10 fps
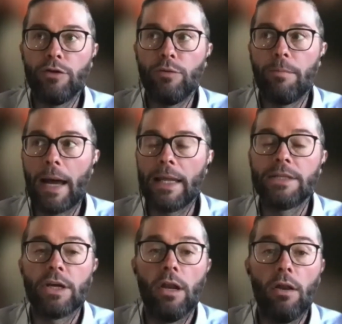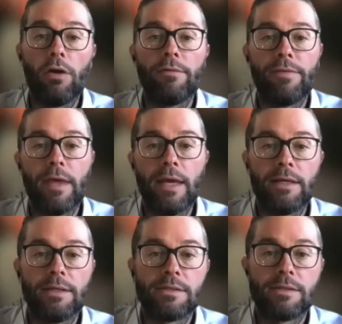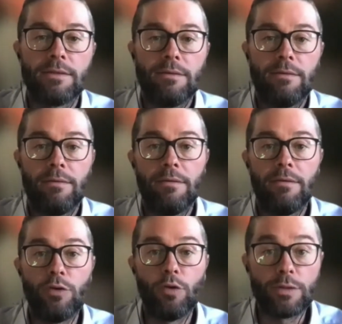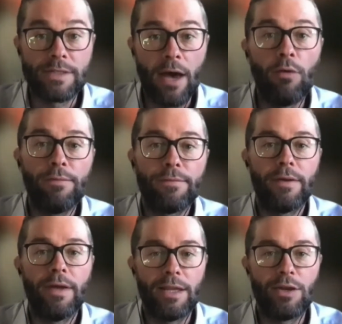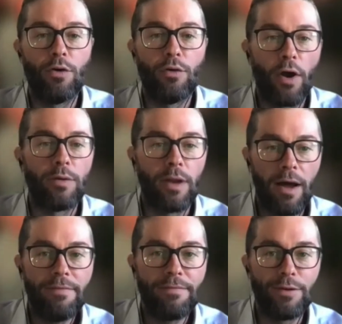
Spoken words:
manage a lot of things yourself in your own life.